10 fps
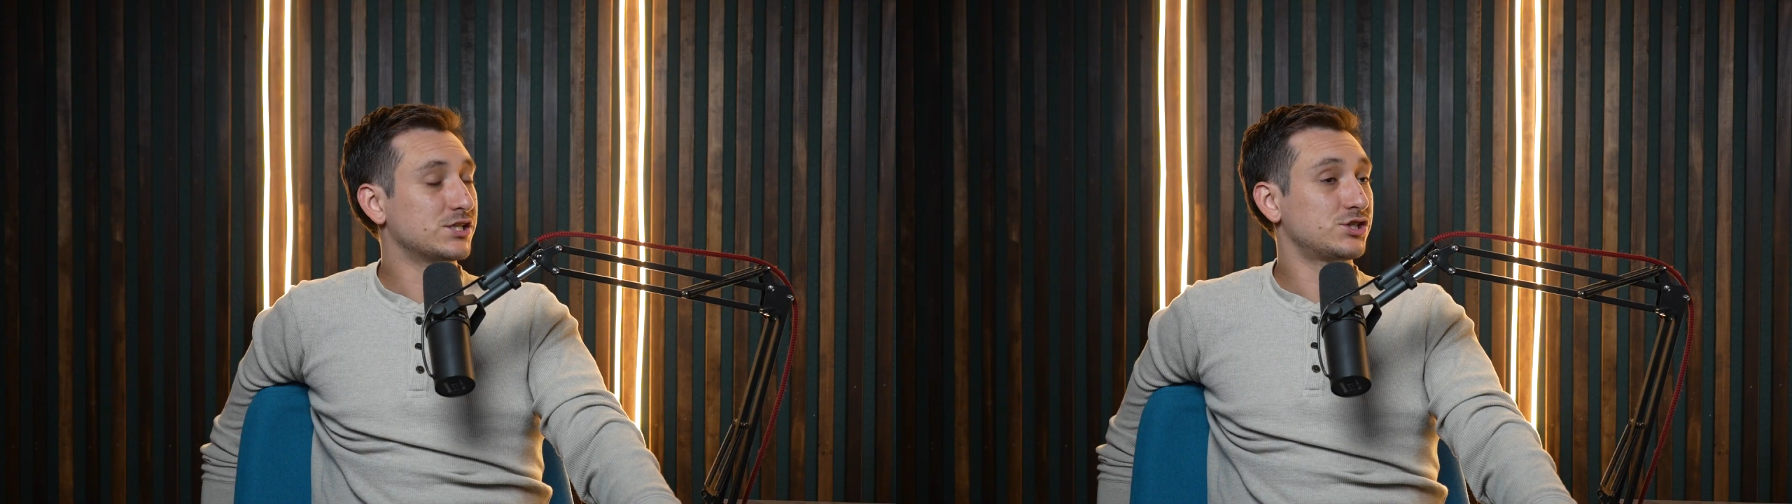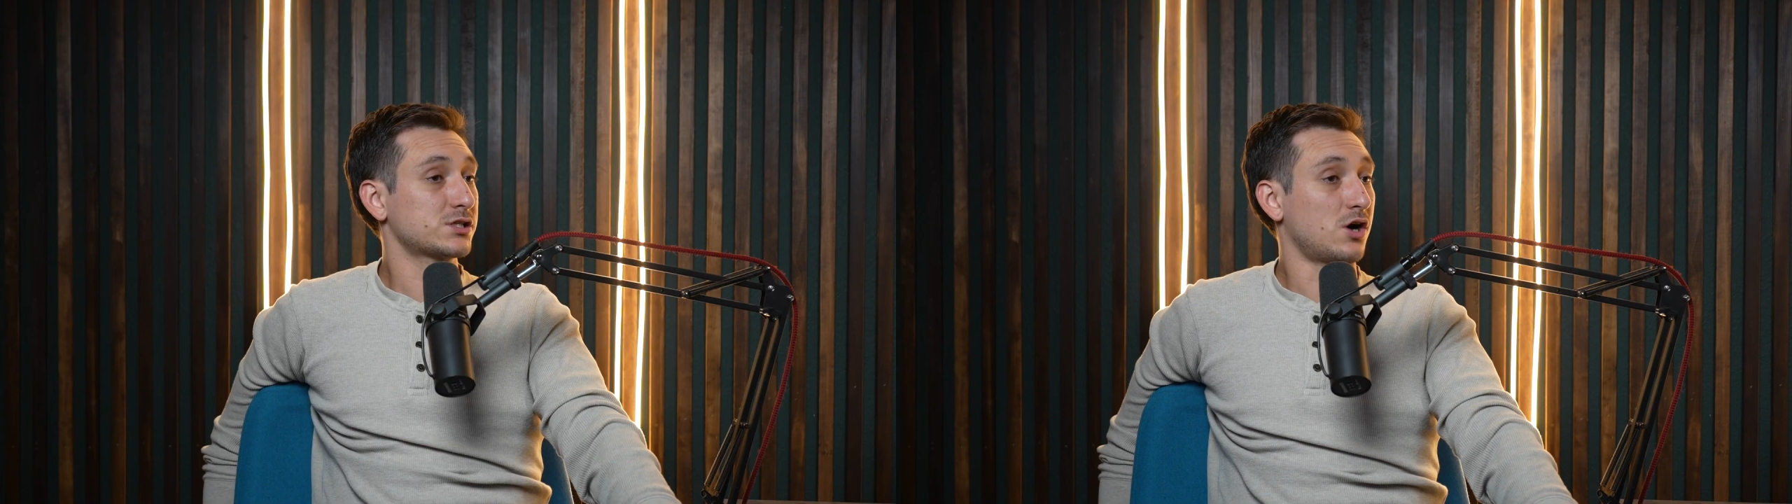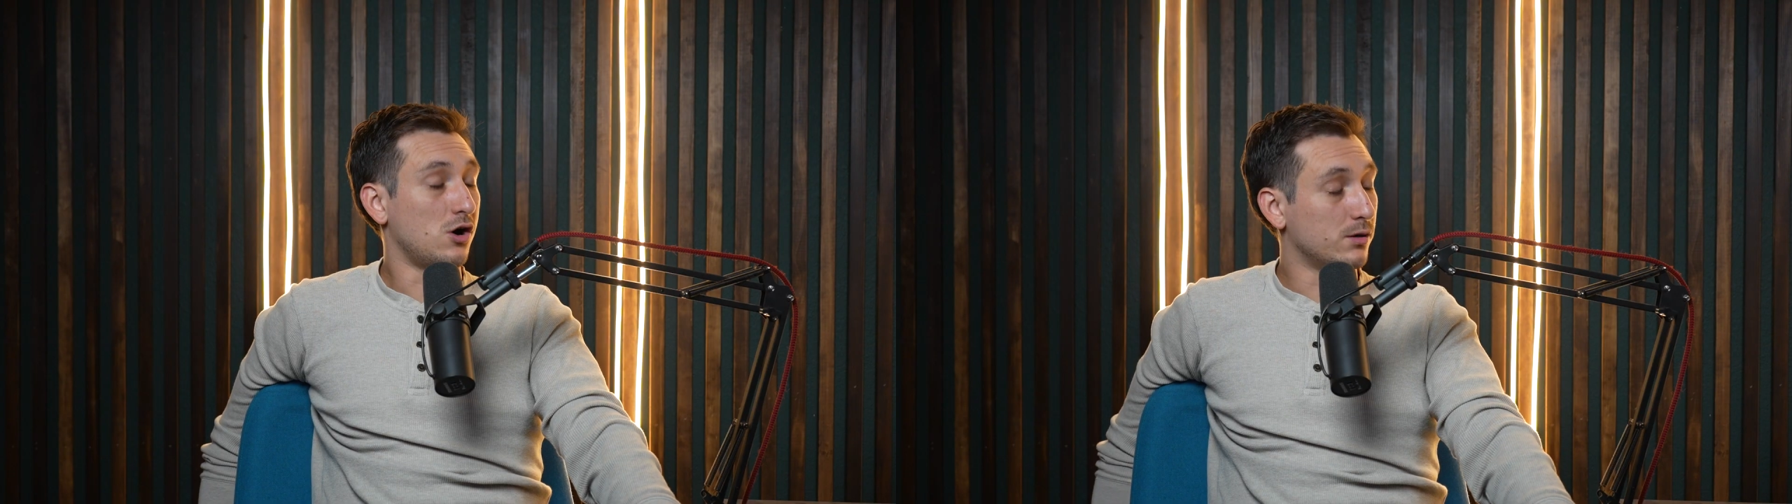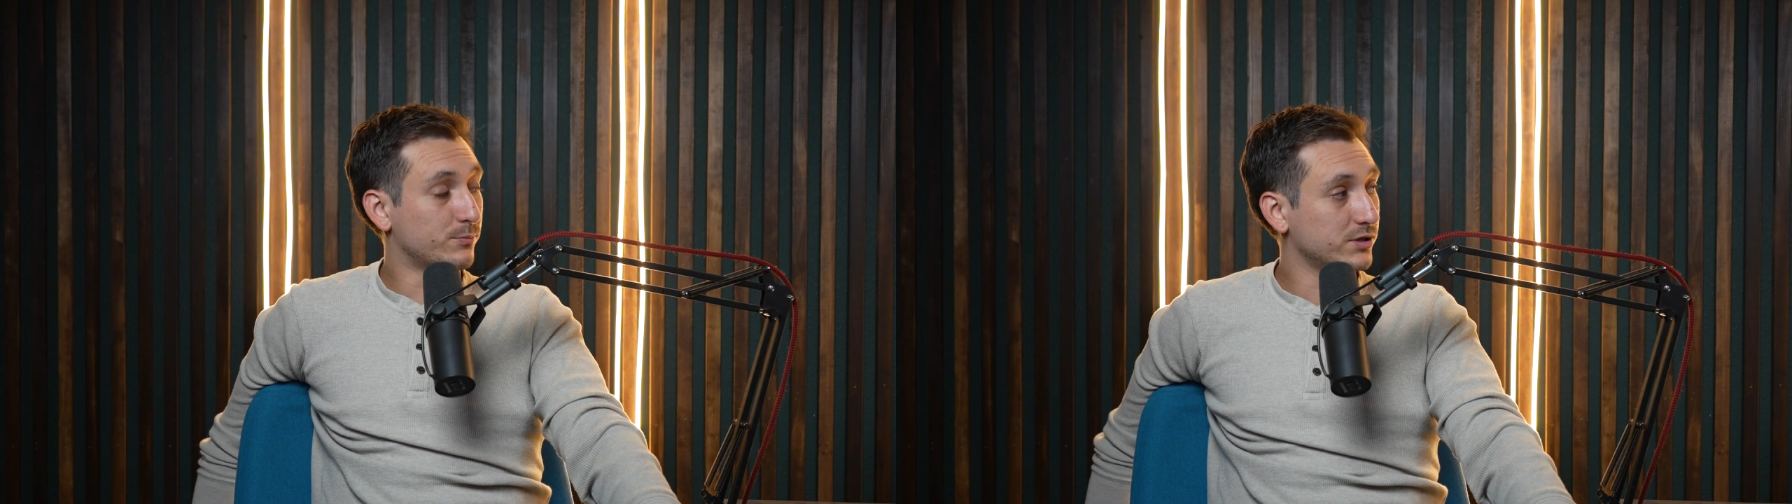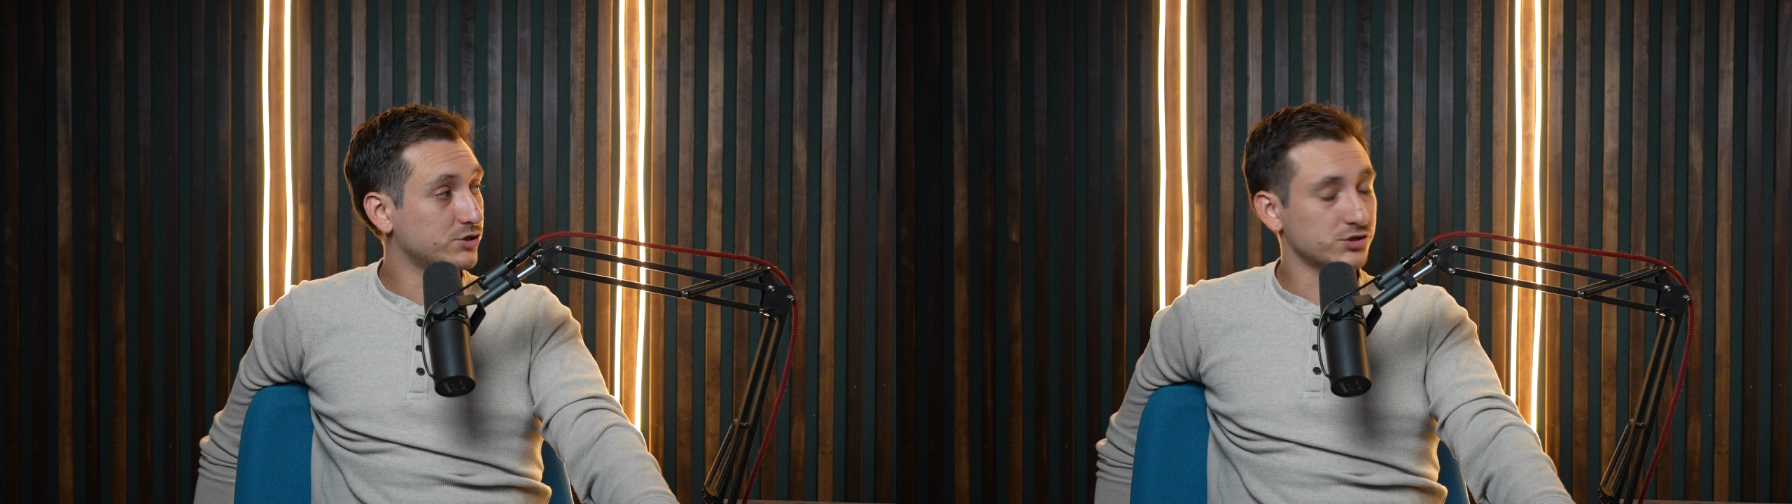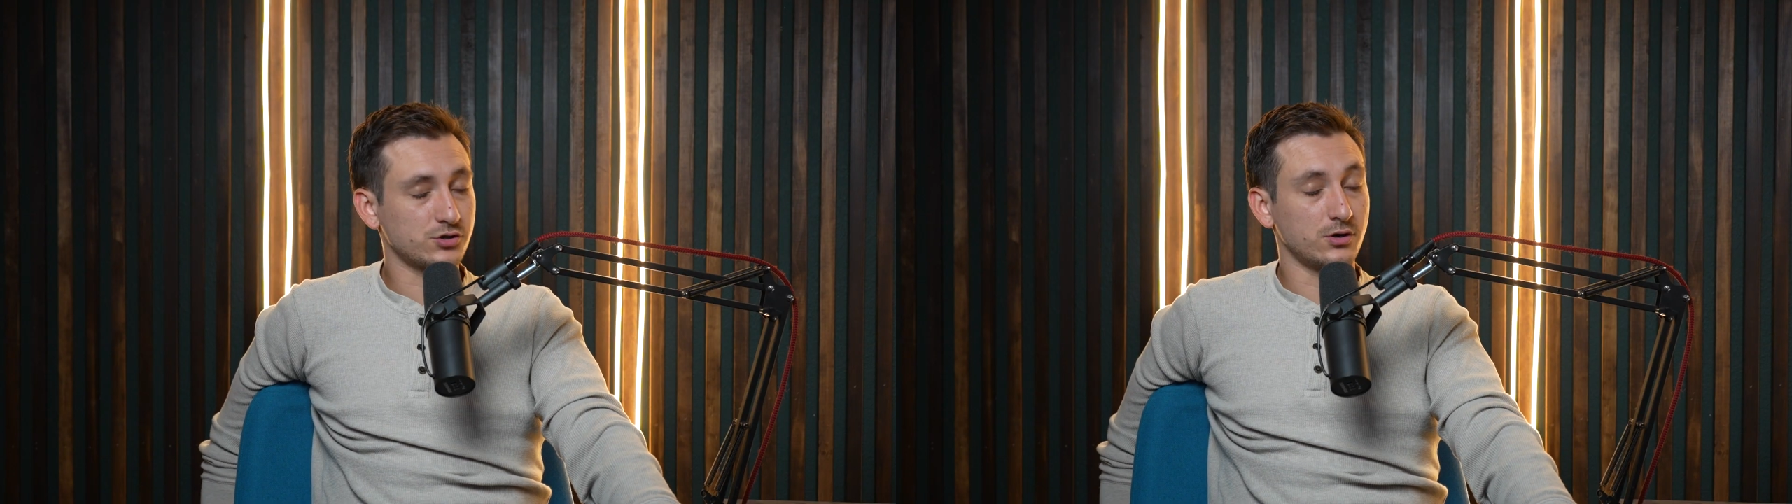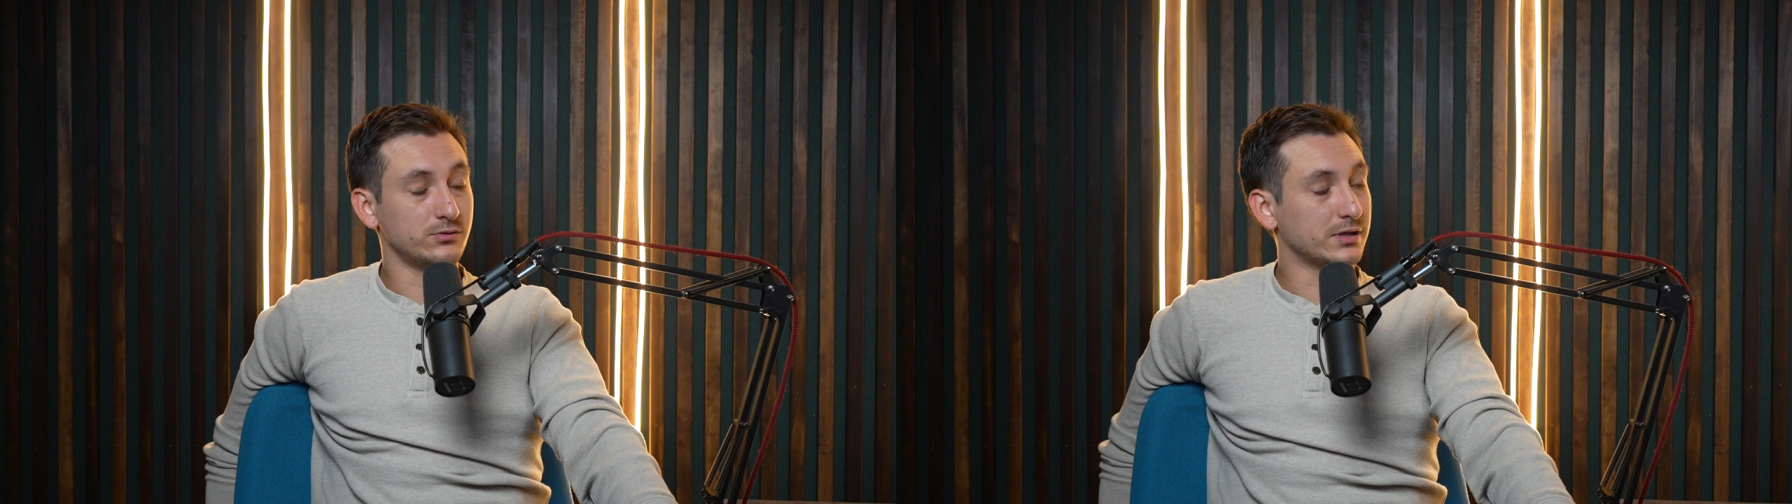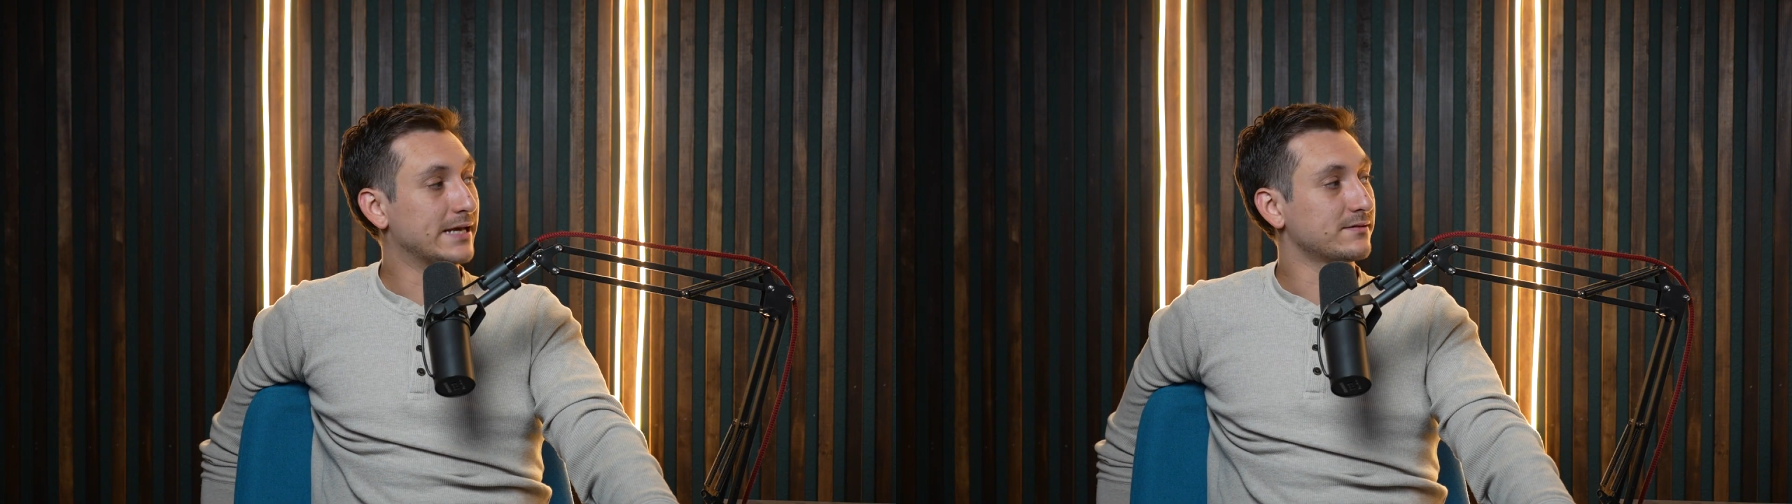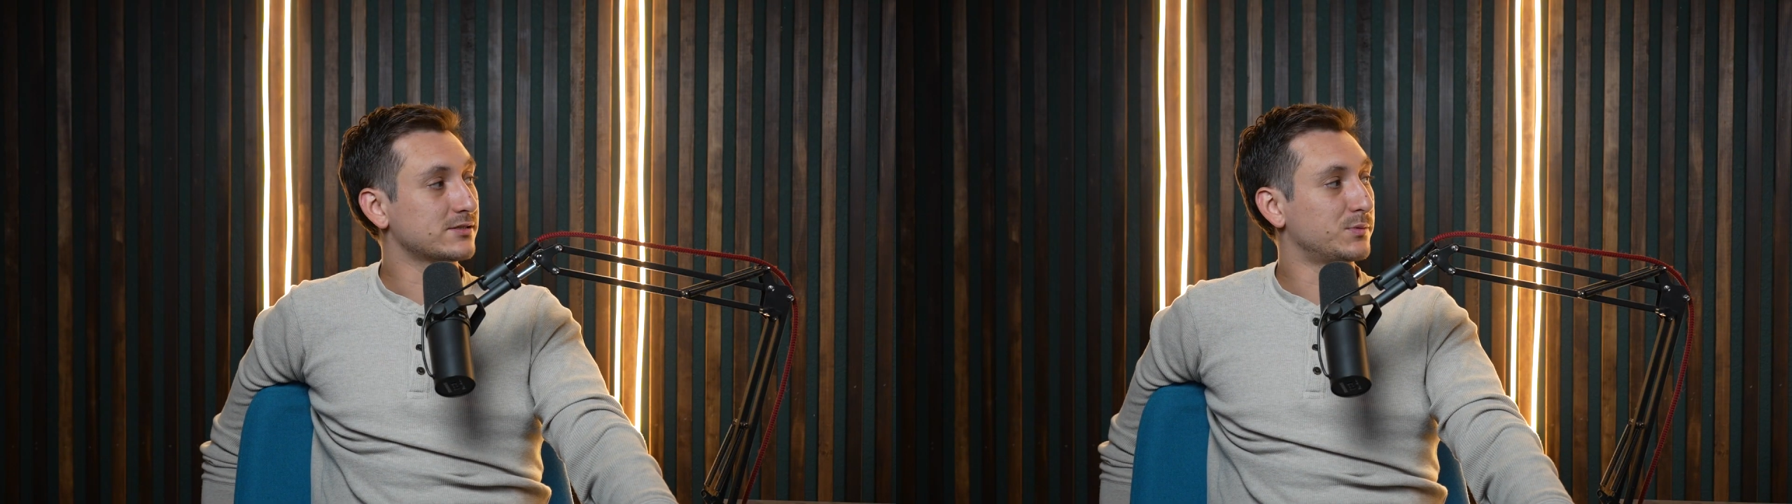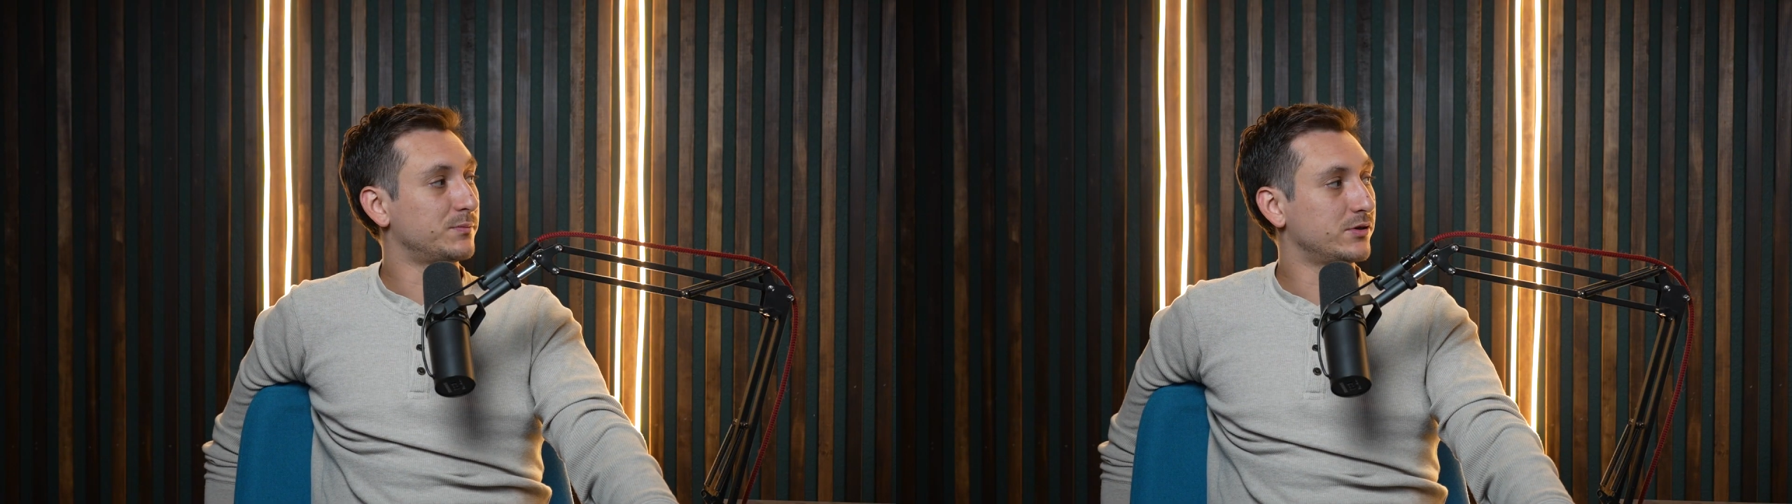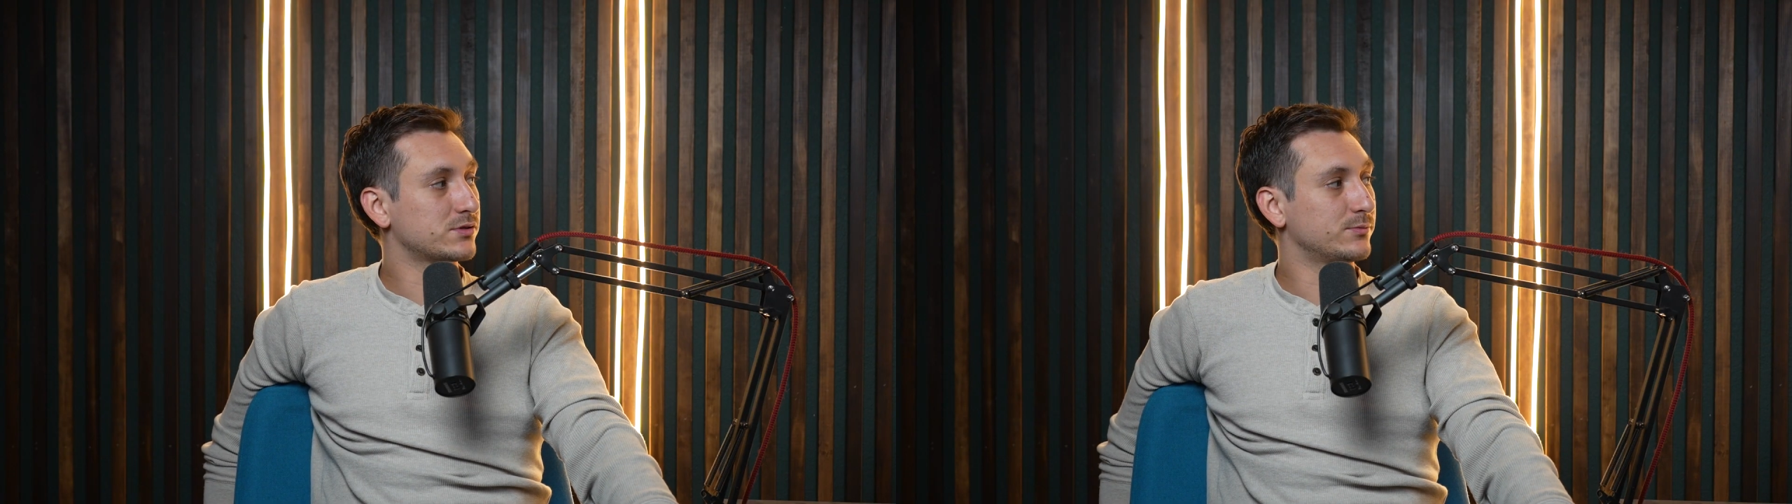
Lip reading: it just all brunches or only endless mimosa